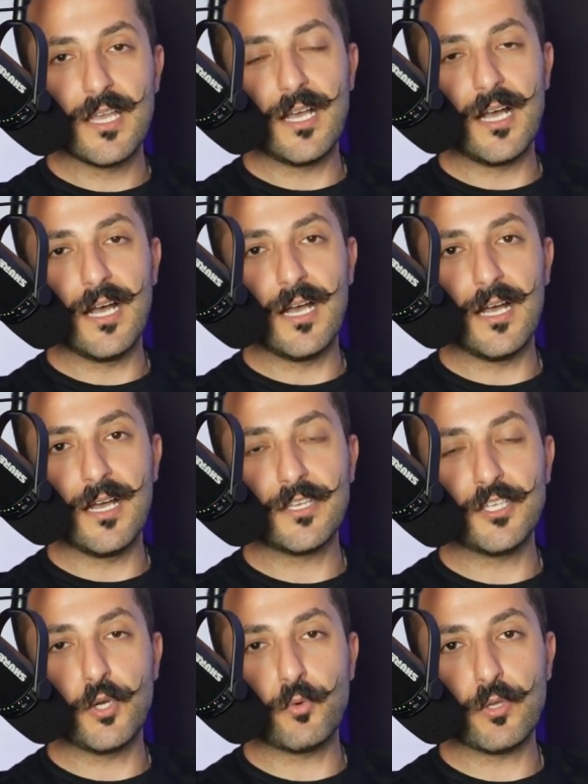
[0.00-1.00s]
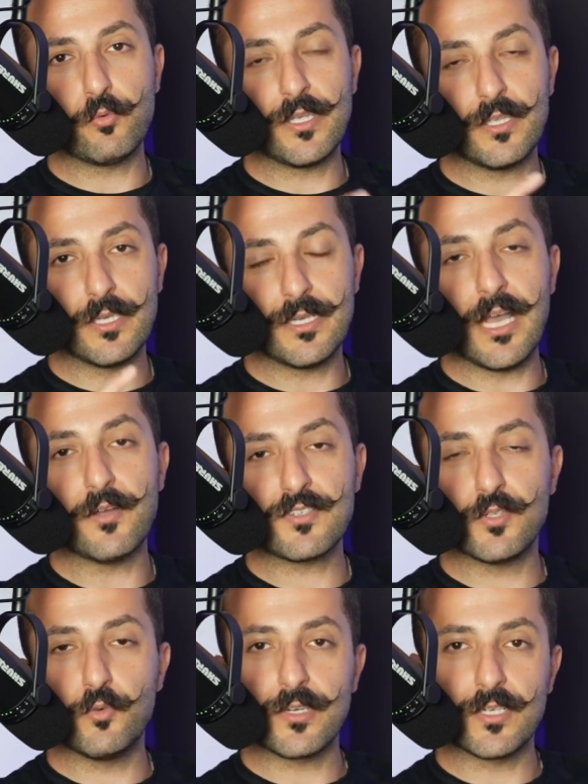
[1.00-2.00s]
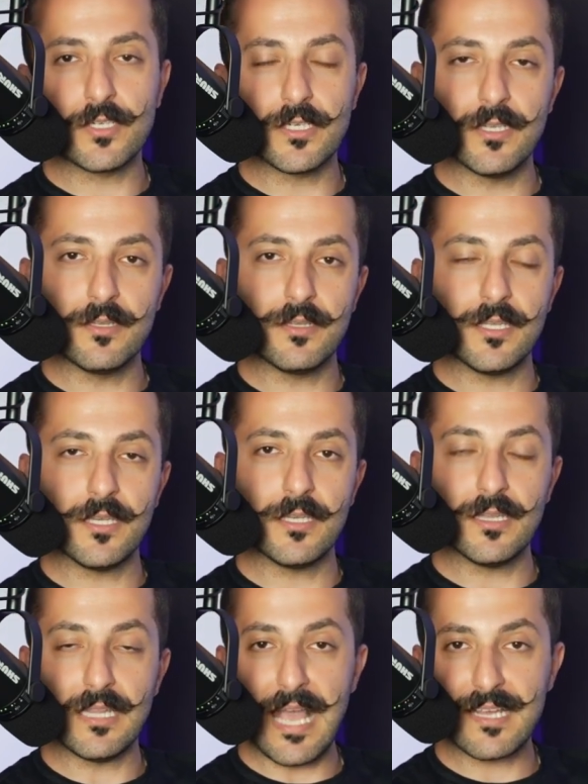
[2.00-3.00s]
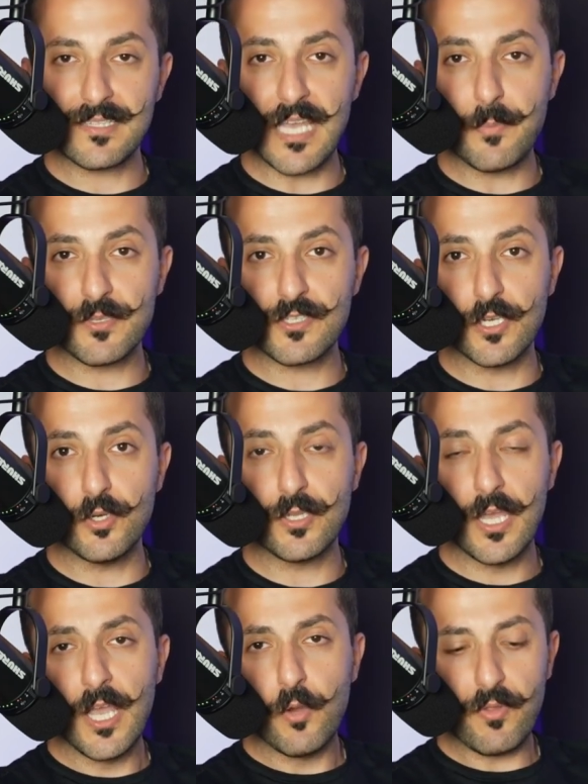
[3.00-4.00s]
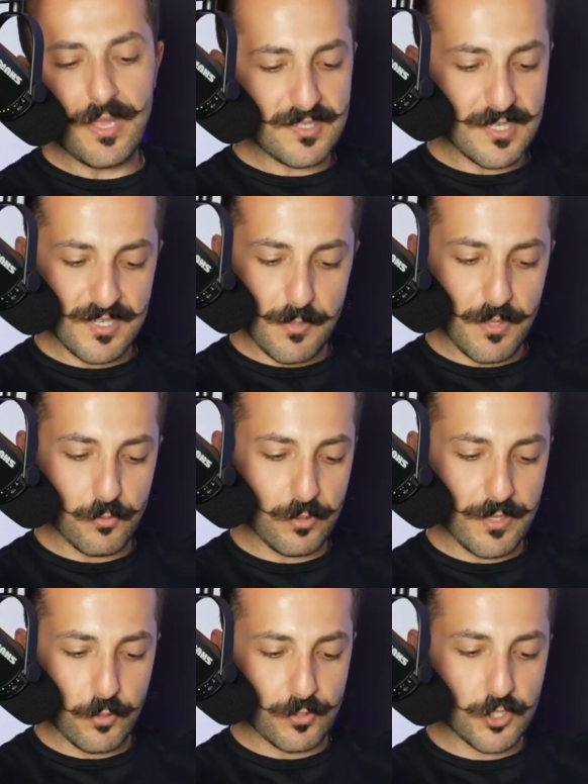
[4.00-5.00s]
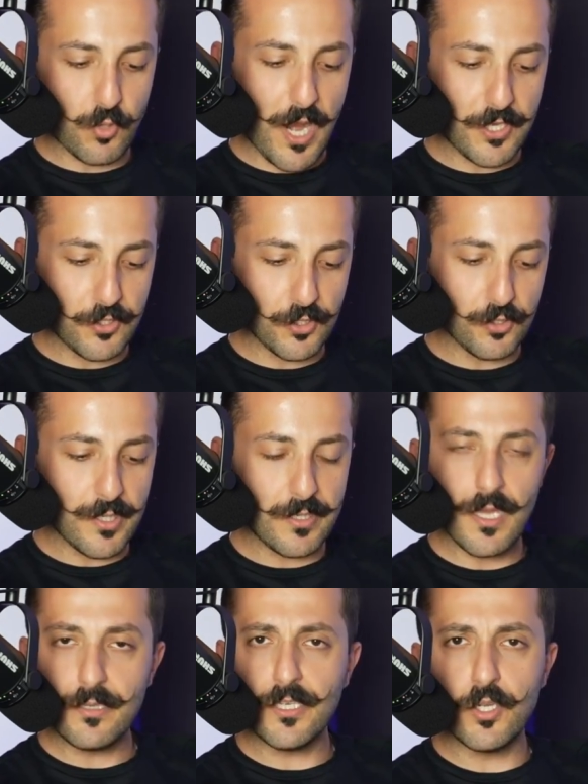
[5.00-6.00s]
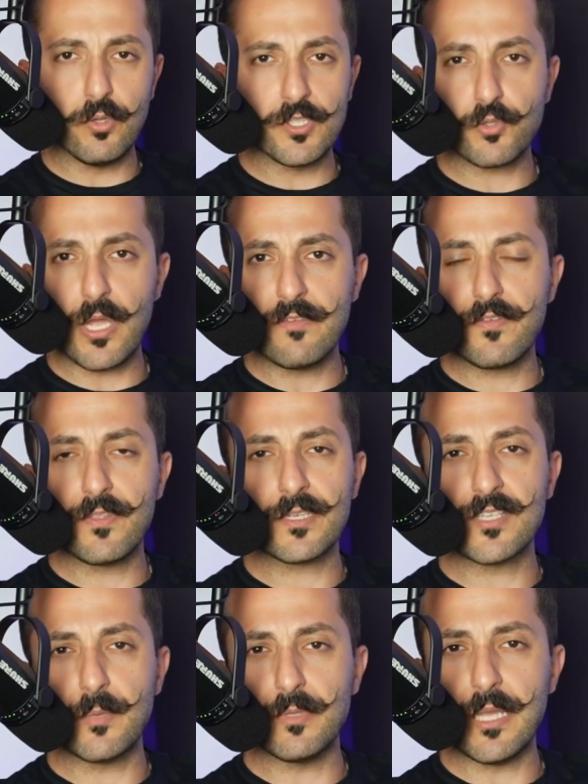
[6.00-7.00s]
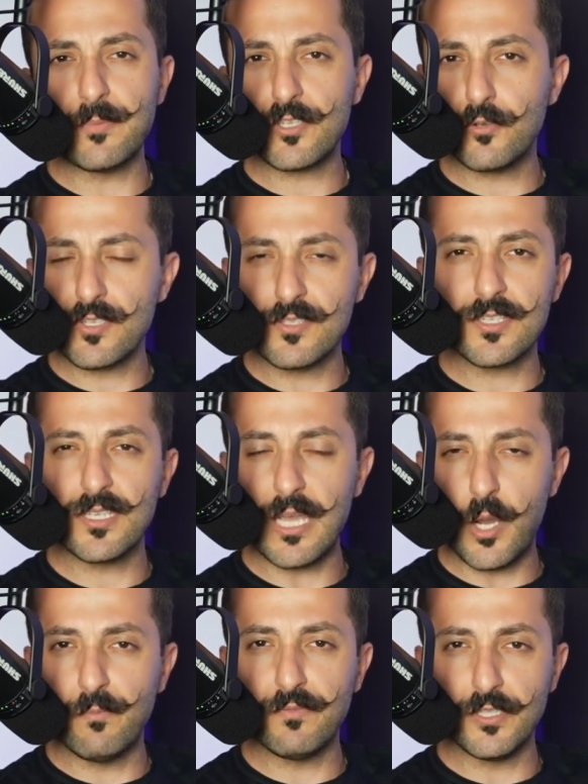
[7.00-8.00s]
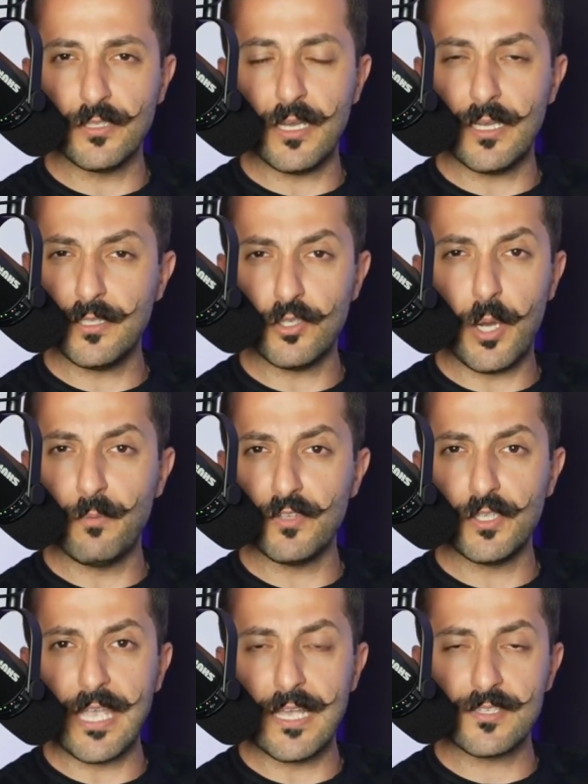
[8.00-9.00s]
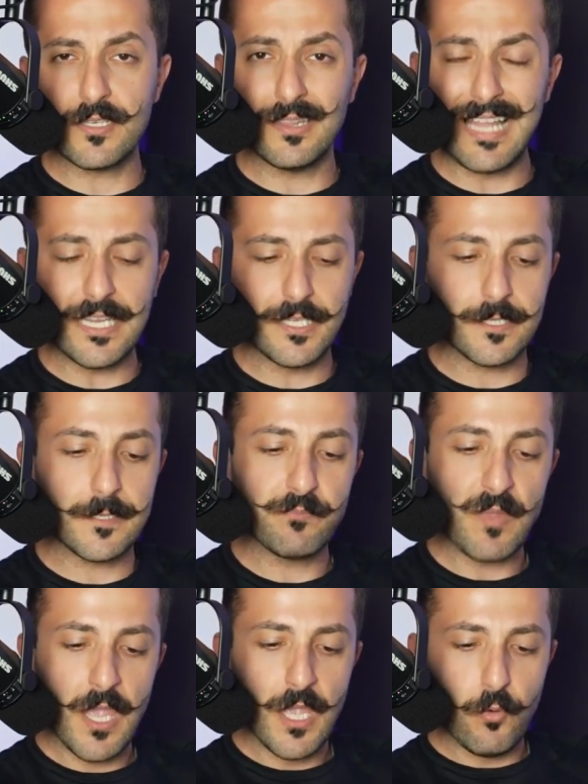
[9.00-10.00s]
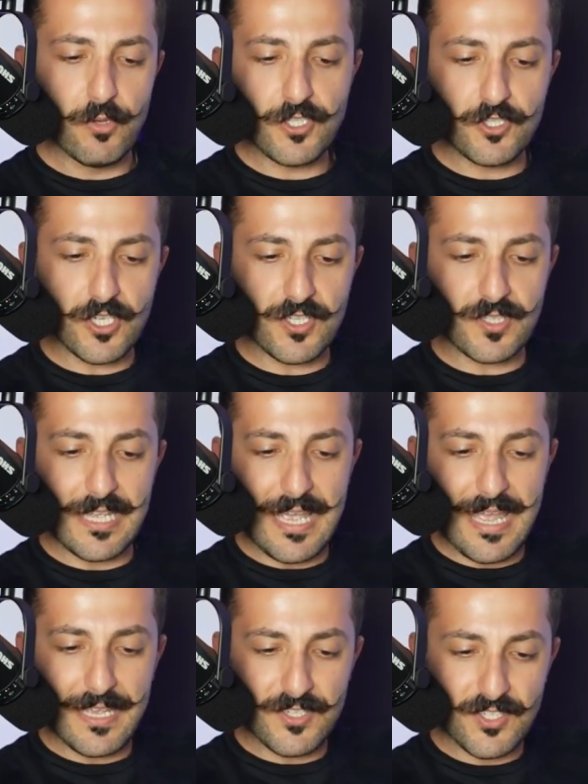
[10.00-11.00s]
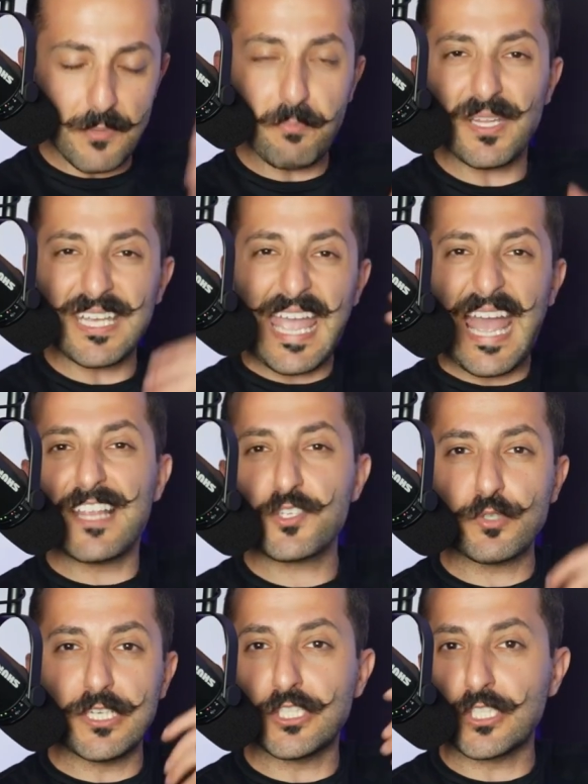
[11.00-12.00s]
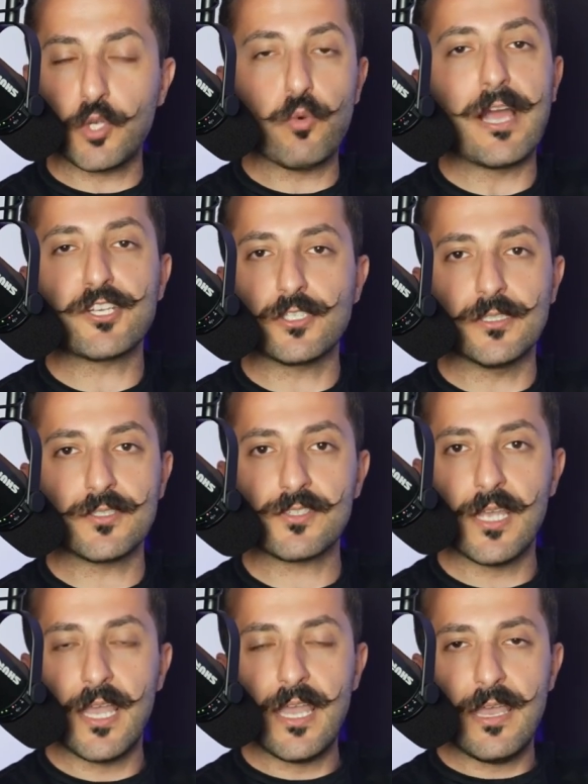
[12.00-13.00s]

Uh, you know, we we announced the winner in the last episode. Well, that's, that's something that we're trying new, and and you know, we'll try it for the next couple episodes and see. Hopefully, uh, you know, hopefully you guys like it, which is just simply answering your questions.